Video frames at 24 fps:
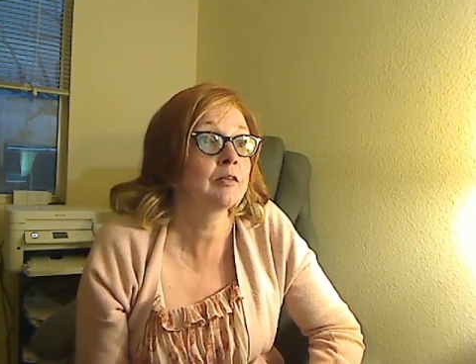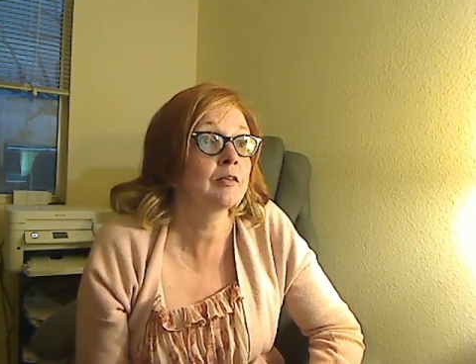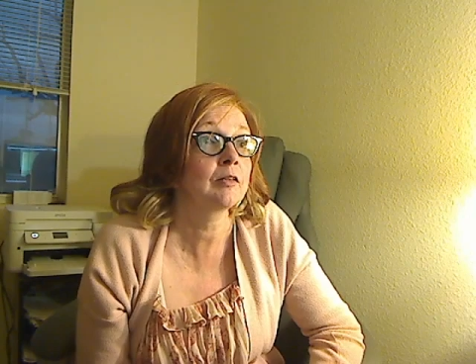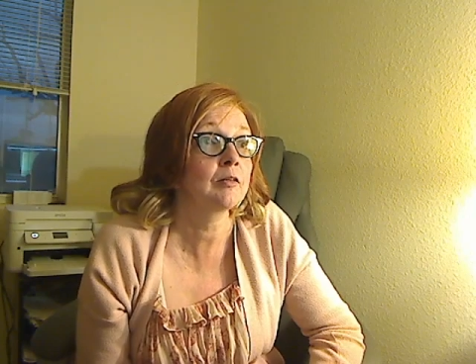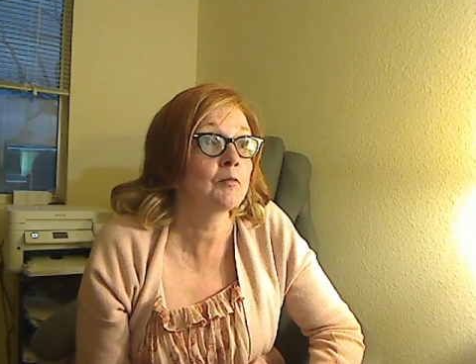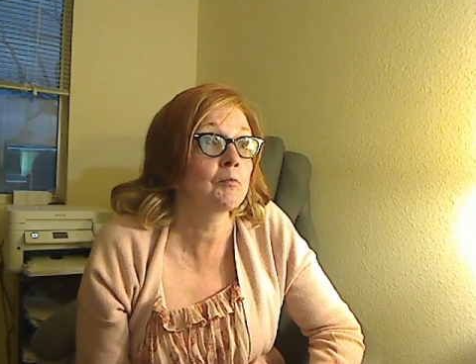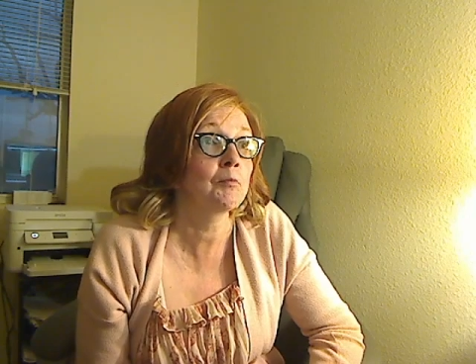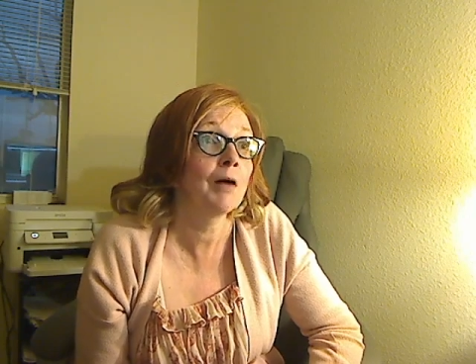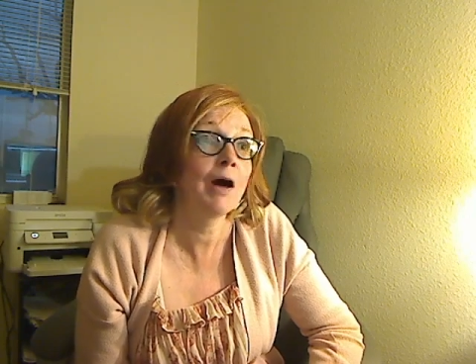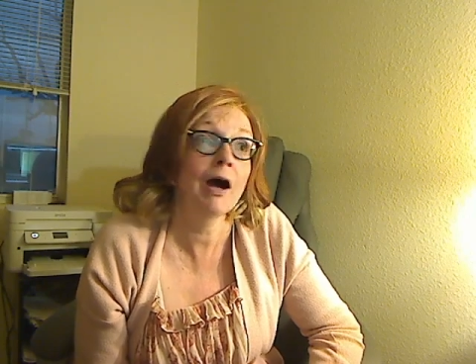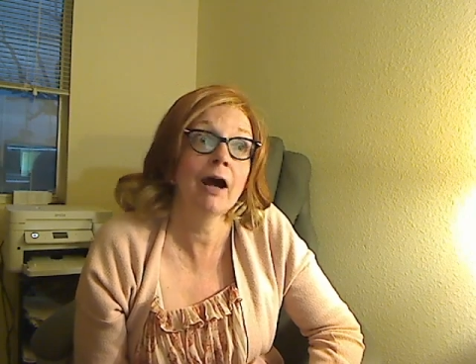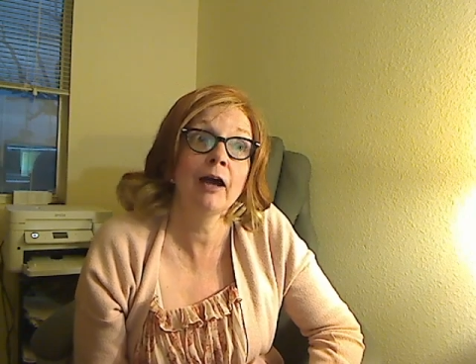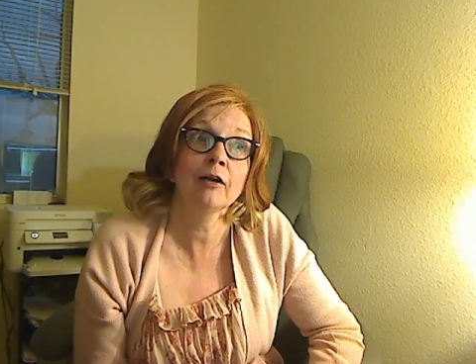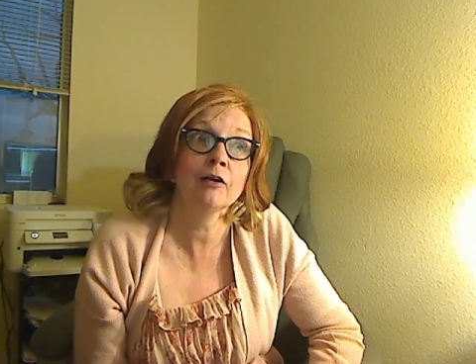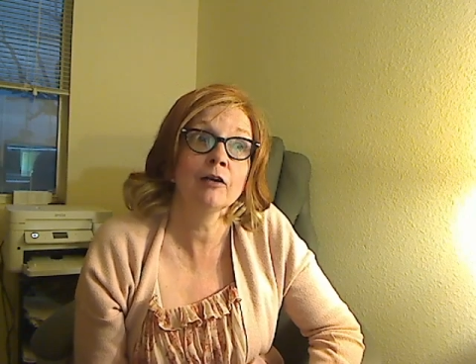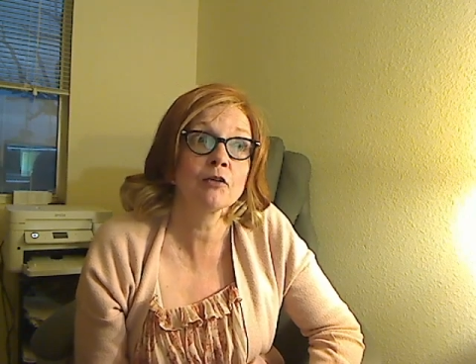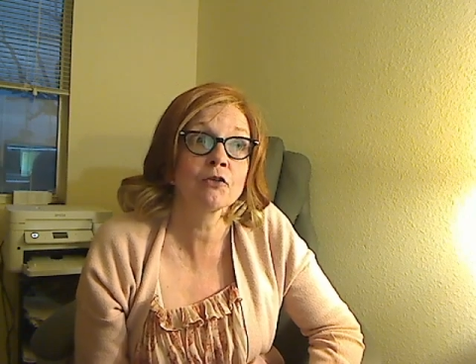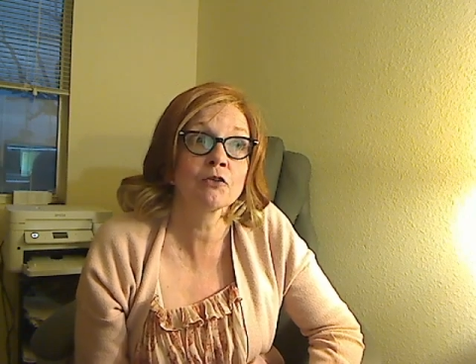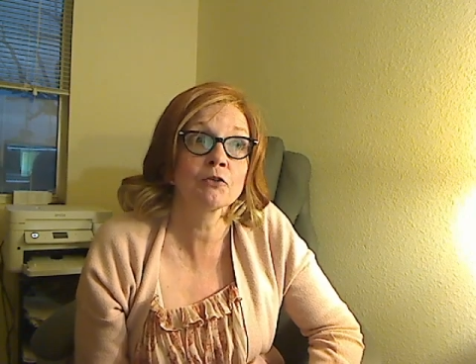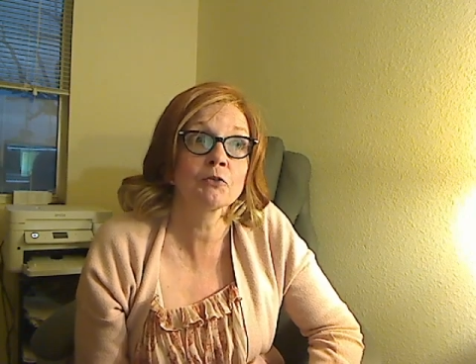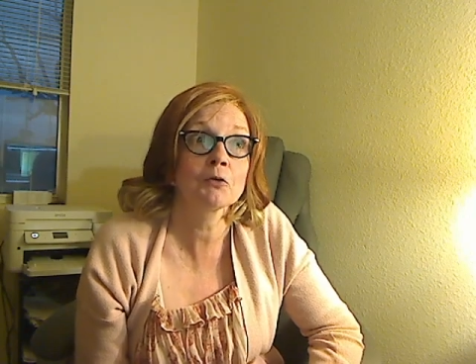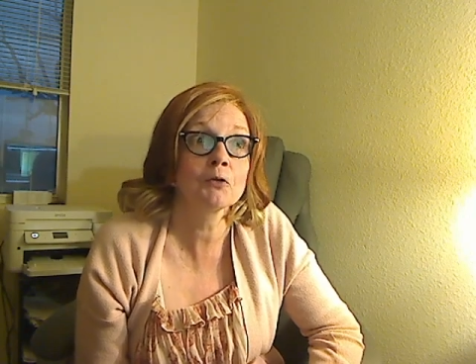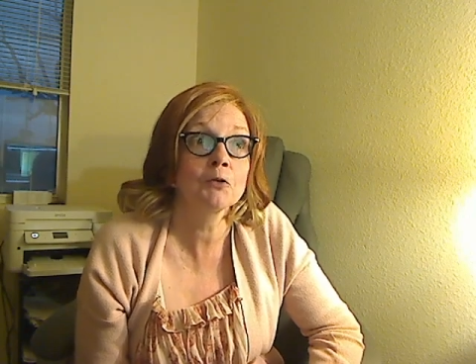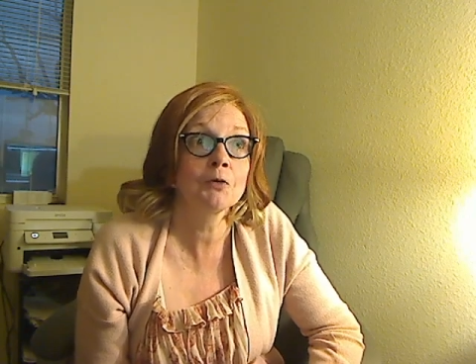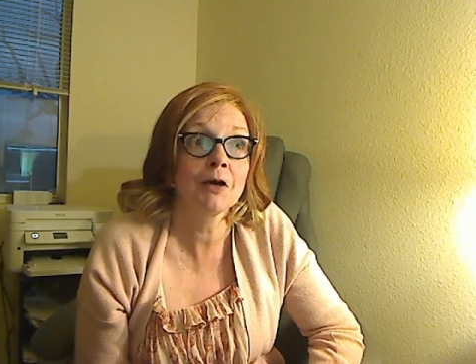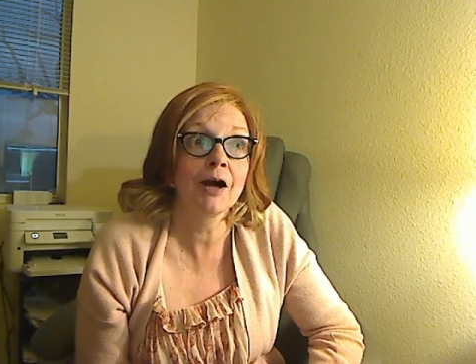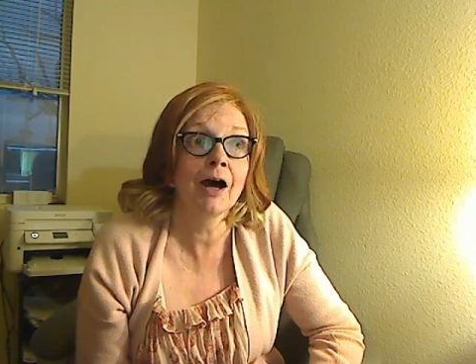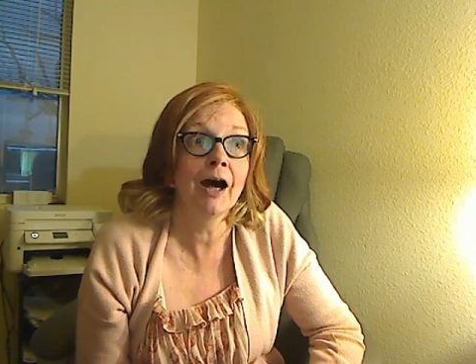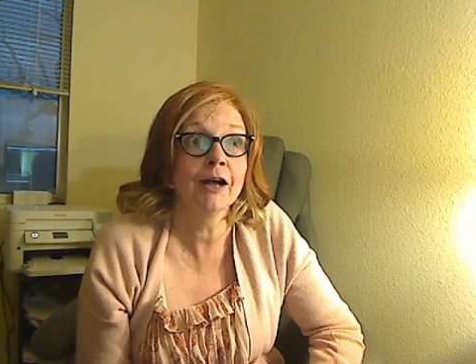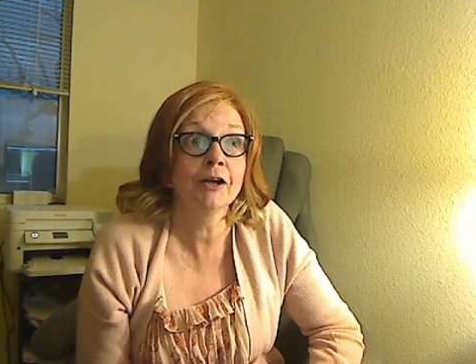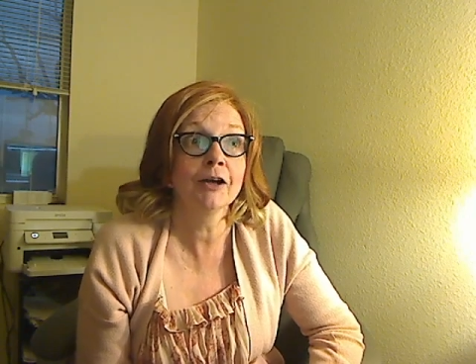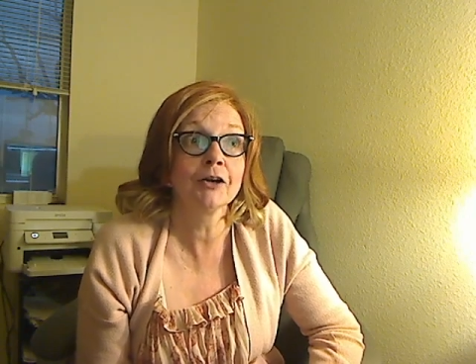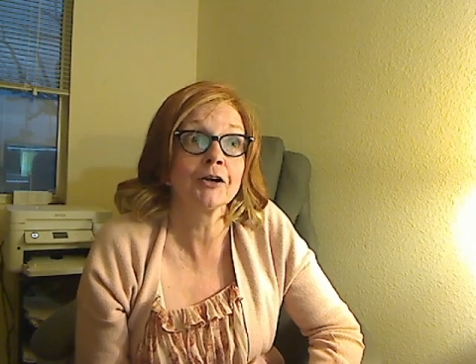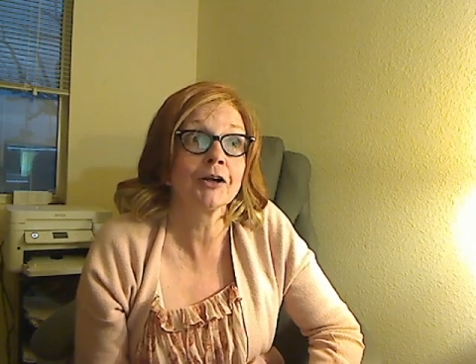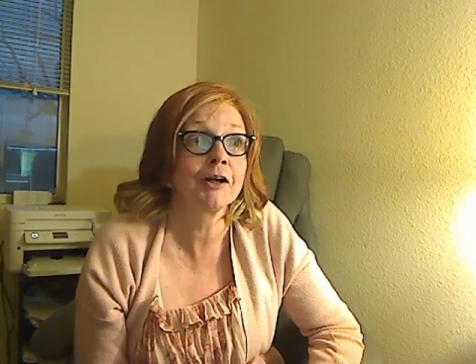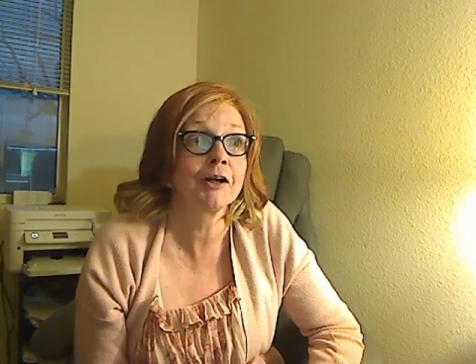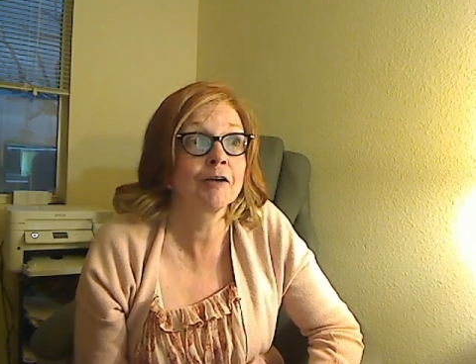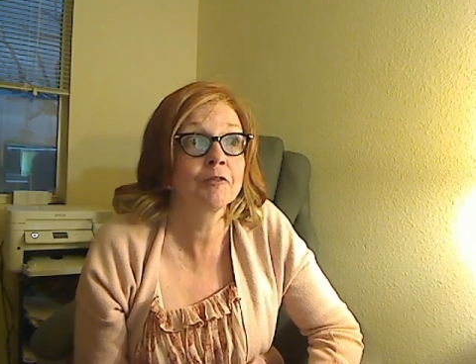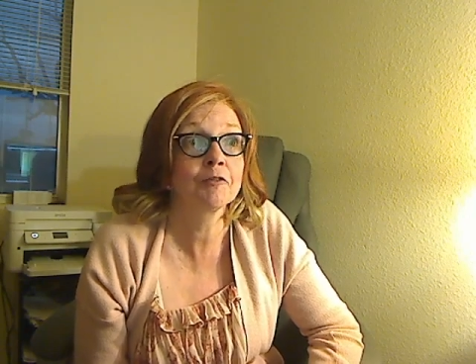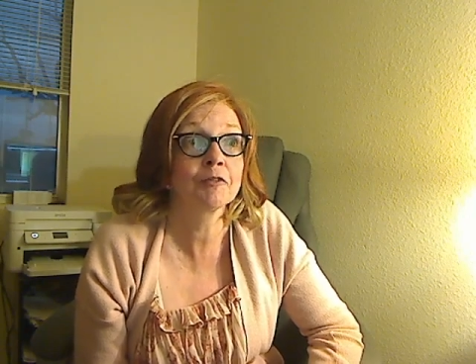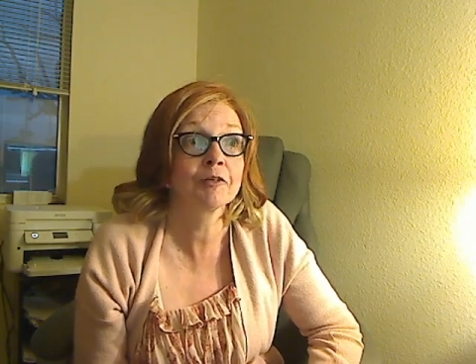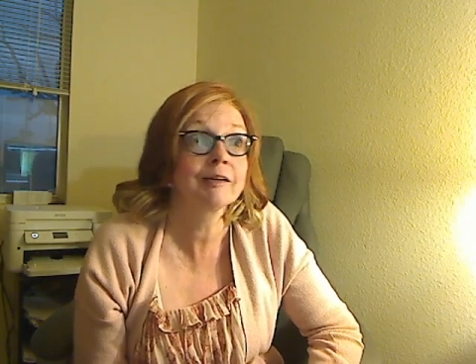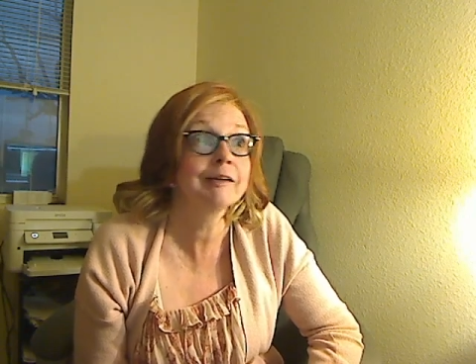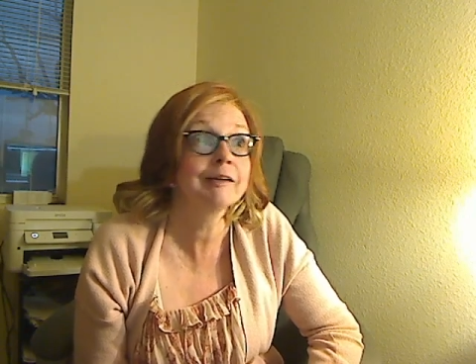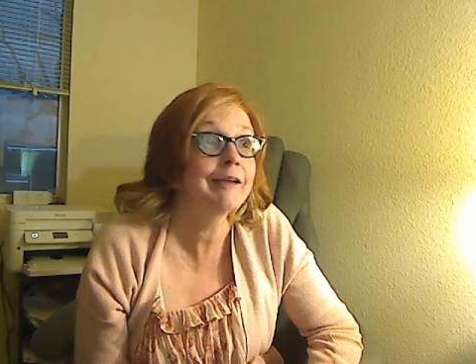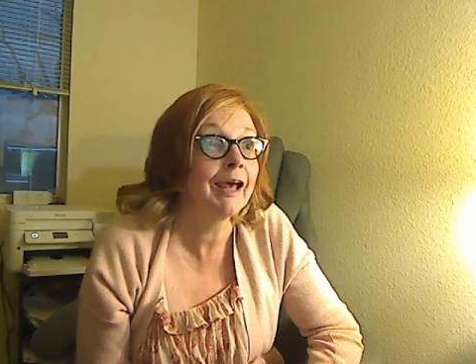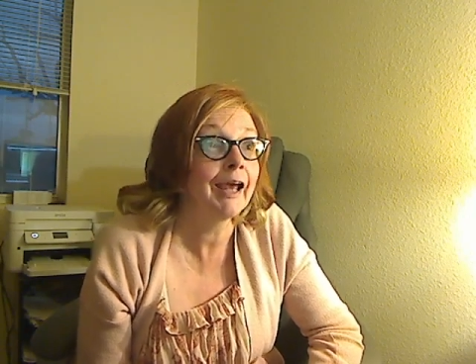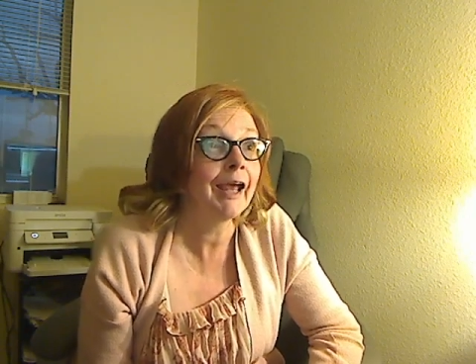the piles grew higher
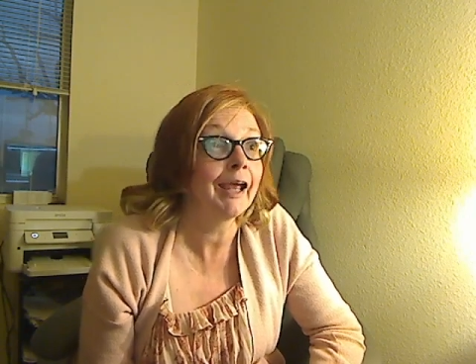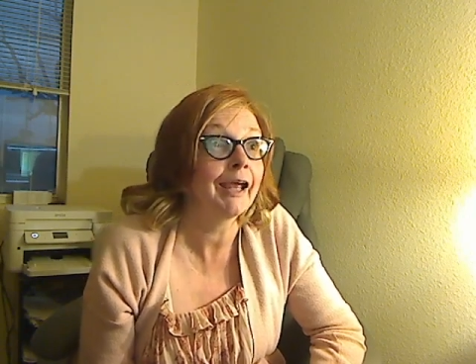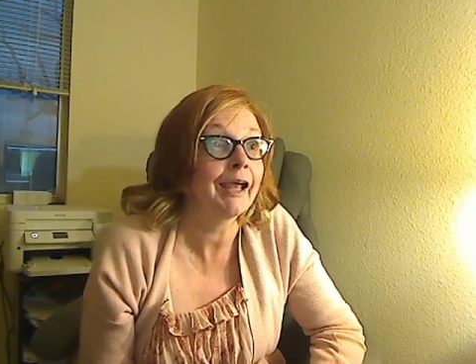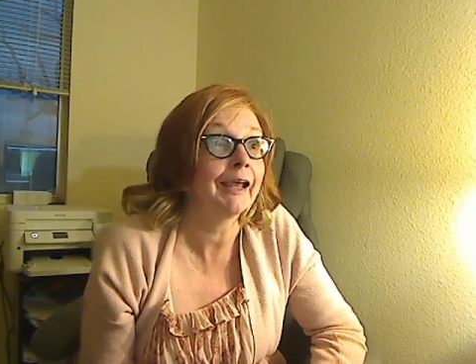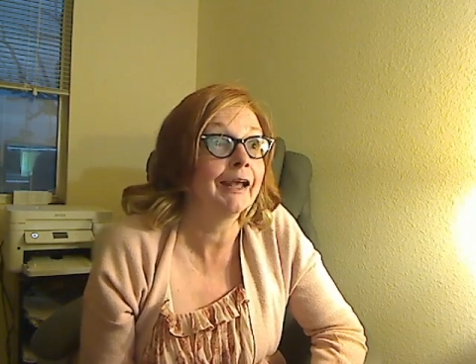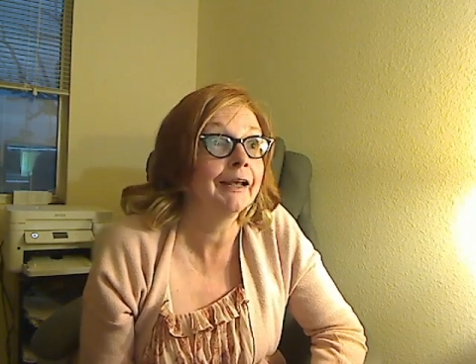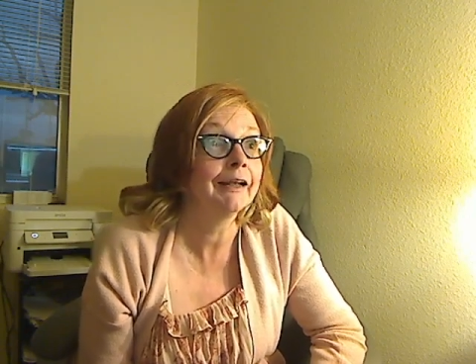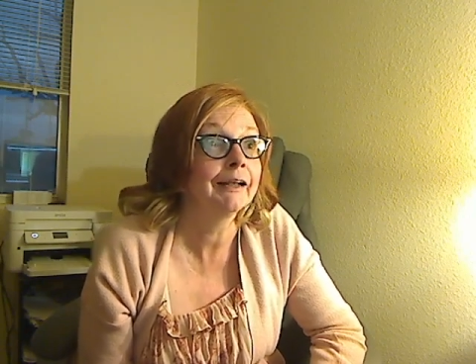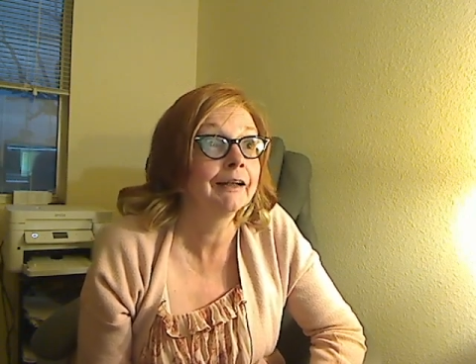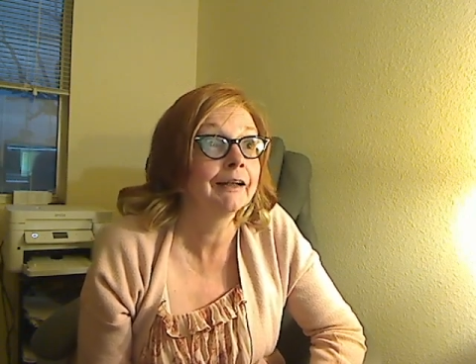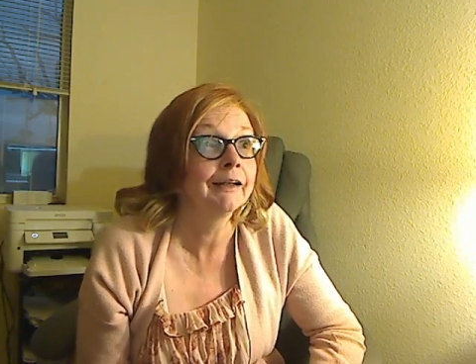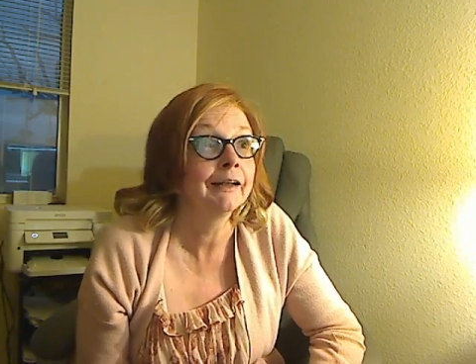every day.